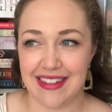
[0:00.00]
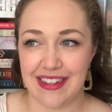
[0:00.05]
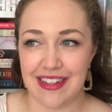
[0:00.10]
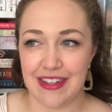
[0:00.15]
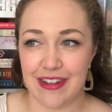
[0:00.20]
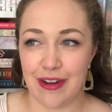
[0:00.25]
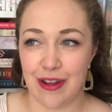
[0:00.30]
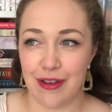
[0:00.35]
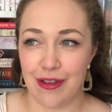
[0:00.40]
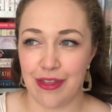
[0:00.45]

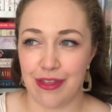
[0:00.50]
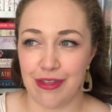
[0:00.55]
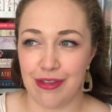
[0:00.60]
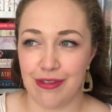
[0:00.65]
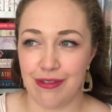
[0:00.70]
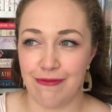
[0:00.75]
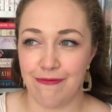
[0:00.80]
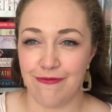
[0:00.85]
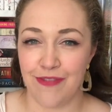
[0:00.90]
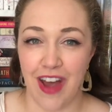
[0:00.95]
you know,
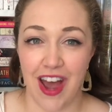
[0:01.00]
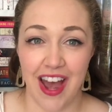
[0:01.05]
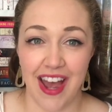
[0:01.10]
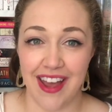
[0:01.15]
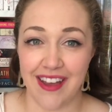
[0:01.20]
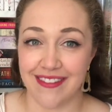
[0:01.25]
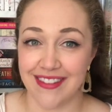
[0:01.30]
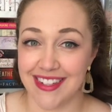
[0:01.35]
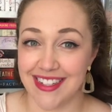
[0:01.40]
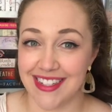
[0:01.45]

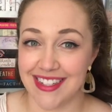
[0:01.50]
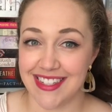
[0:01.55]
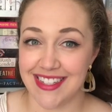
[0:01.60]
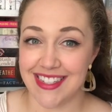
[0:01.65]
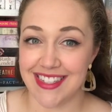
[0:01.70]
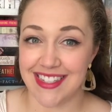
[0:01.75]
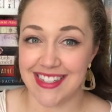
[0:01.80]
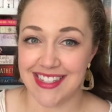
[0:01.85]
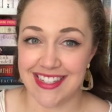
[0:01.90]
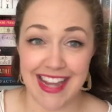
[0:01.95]
five to
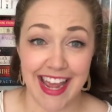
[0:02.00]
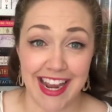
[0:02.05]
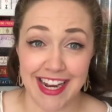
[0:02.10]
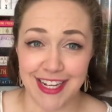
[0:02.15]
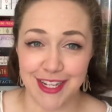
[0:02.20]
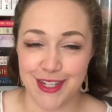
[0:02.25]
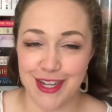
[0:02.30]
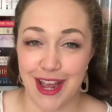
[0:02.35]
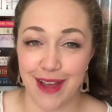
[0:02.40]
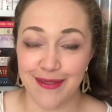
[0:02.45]

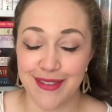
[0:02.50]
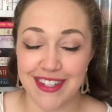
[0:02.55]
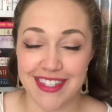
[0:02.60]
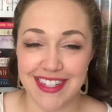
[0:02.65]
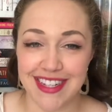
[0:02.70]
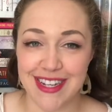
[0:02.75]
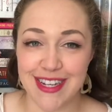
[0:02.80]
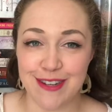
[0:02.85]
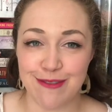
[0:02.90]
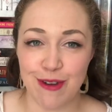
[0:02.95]
ten chapters
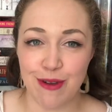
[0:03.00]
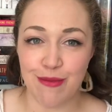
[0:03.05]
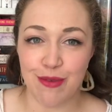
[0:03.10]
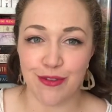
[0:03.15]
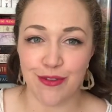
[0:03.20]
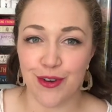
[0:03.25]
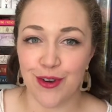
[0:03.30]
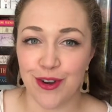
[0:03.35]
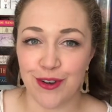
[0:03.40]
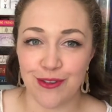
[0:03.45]
into it
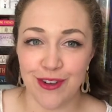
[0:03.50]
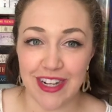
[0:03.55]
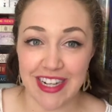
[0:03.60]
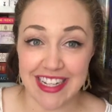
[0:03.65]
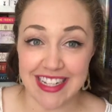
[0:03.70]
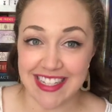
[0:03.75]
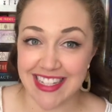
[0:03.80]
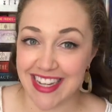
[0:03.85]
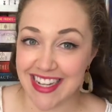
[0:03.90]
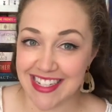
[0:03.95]
before it
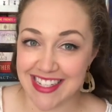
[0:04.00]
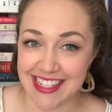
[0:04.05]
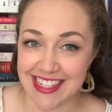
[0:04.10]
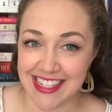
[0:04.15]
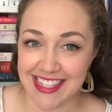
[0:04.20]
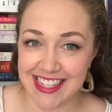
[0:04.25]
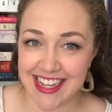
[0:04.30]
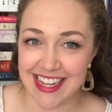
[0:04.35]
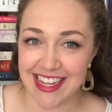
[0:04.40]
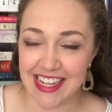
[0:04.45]
really starts to
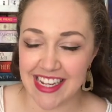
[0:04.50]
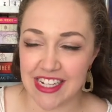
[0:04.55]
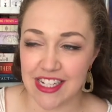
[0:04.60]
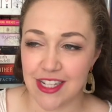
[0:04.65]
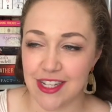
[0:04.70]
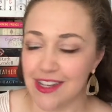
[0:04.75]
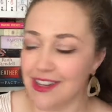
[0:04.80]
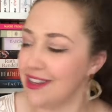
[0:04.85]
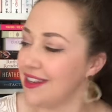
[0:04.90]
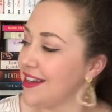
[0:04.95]
sink
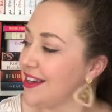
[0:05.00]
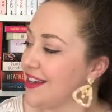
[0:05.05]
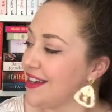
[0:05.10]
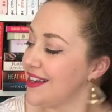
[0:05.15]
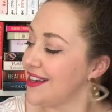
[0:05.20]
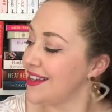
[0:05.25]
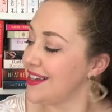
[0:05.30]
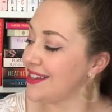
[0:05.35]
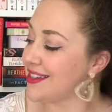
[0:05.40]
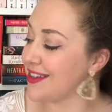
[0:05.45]
into you.
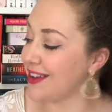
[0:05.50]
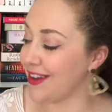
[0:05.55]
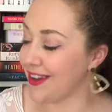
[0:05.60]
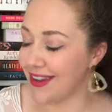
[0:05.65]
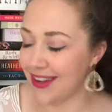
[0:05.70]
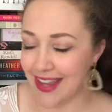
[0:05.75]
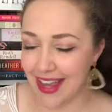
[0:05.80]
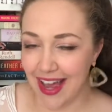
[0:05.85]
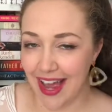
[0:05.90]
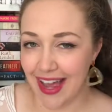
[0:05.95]
So
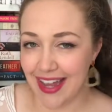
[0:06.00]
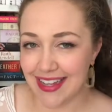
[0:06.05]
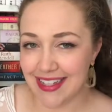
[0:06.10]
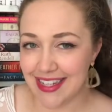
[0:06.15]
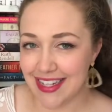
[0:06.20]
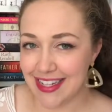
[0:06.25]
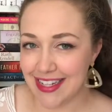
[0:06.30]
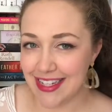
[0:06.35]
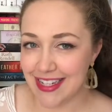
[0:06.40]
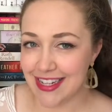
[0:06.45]
yeah, it
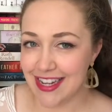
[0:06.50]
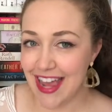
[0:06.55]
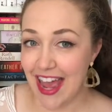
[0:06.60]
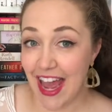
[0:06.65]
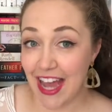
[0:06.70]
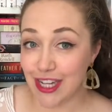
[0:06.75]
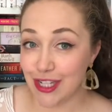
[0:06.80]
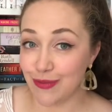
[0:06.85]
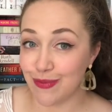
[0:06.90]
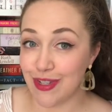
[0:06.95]
didn't
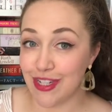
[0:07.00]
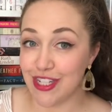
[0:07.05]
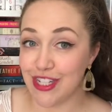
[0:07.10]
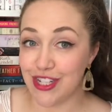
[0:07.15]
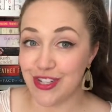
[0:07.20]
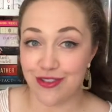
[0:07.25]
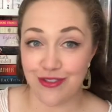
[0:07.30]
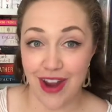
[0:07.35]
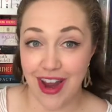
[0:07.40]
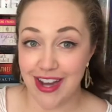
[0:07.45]
catch me
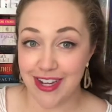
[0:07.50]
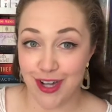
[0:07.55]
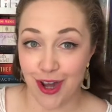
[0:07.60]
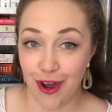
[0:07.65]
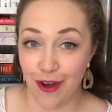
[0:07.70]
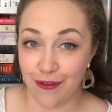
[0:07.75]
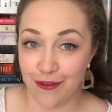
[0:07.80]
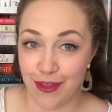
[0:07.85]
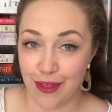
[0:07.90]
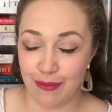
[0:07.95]
straight
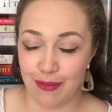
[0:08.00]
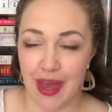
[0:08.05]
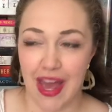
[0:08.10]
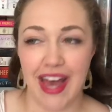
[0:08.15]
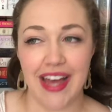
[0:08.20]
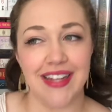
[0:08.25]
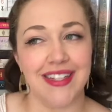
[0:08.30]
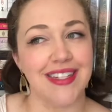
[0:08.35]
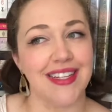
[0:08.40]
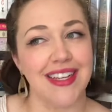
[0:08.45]
off the
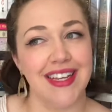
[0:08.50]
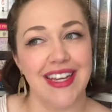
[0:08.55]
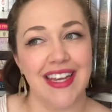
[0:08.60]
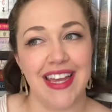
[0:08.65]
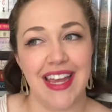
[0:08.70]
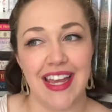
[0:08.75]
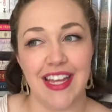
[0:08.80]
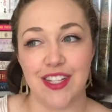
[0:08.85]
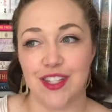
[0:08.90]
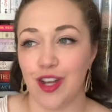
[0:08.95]
bat.
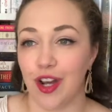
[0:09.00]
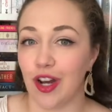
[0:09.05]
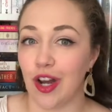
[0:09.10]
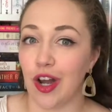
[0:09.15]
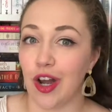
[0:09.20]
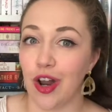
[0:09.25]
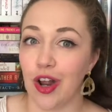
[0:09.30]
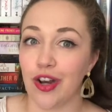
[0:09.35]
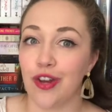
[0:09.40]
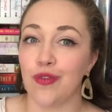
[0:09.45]
It's got a
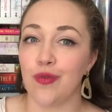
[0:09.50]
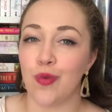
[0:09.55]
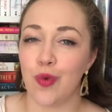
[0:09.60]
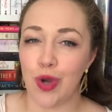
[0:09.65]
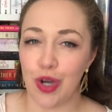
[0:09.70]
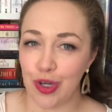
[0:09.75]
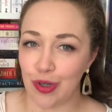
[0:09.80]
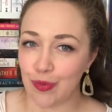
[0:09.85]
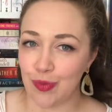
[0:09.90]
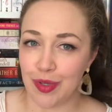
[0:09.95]
lot of
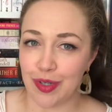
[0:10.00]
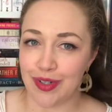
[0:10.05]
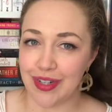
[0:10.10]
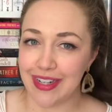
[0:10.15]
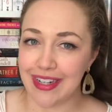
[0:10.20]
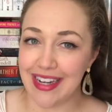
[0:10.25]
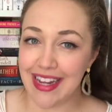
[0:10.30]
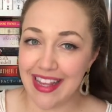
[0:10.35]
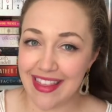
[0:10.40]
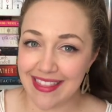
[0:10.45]
world
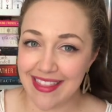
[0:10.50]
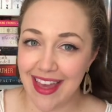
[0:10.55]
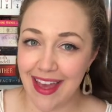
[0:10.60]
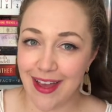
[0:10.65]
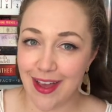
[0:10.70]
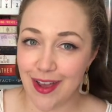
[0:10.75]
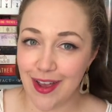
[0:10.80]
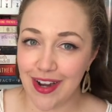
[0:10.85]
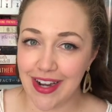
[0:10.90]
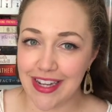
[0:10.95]
building in that
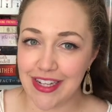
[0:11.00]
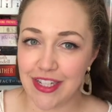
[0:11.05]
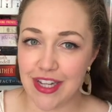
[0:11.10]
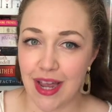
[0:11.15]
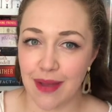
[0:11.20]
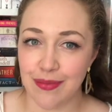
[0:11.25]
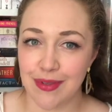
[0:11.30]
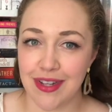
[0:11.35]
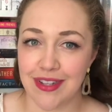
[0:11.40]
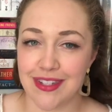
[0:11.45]
early
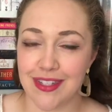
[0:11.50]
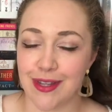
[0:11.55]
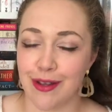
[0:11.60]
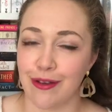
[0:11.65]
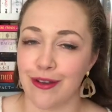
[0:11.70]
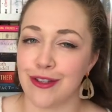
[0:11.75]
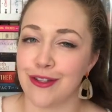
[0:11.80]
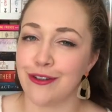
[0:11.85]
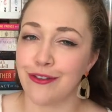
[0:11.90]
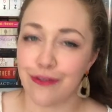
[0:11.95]
chapter, so
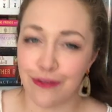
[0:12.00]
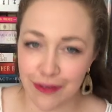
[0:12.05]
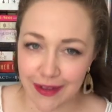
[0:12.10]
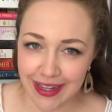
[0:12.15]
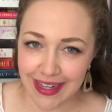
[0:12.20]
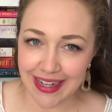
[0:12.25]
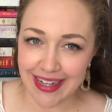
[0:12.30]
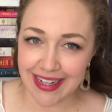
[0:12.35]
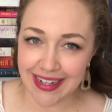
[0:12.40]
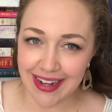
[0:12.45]
it's
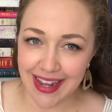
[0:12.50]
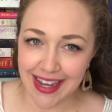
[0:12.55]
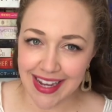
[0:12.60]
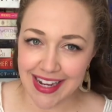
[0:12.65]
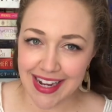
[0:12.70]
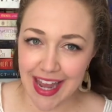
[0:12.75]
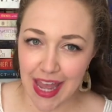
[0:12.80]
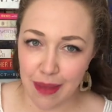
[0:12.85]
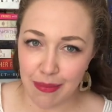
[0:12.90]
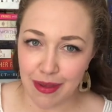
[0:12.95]
feeling like
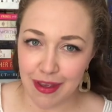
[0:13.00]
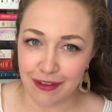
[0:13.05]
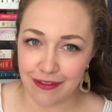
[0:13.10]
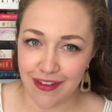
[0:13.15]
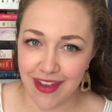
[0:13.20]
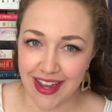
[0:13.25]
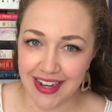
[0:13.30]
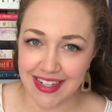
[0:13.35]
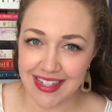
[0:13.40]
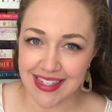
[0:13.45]
an epic
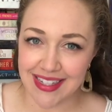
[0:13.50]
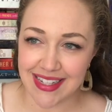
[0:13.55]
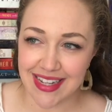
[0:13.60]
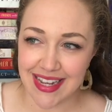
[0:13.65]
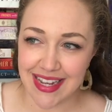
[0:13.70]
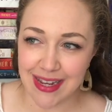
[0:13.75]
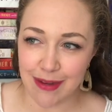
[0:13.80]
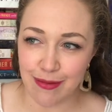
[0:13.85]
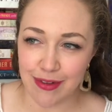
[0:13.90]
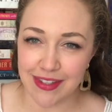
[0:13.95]

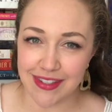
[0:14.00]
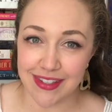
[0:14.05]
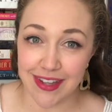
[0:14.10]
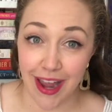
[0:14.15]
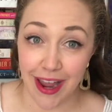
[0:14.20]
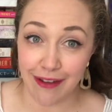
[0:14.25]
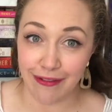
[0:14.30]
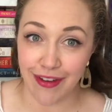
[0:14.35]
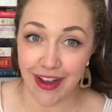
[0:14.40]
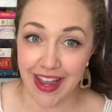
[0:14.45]
fantasy with
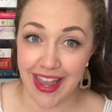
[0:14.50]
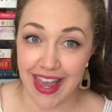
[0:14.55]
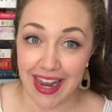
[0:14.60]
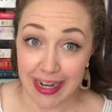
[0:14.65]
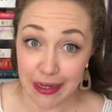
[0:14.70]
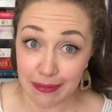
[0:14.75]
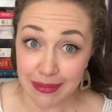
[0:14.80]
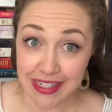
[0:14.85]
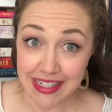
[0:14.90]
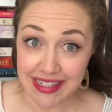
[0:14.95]
sci-fi
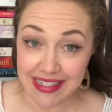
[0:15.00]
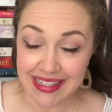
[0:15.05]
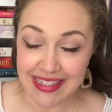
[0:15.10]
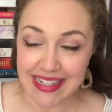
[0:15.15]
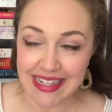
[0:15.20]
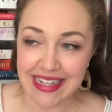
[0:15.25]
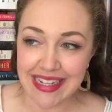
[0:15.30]
elements.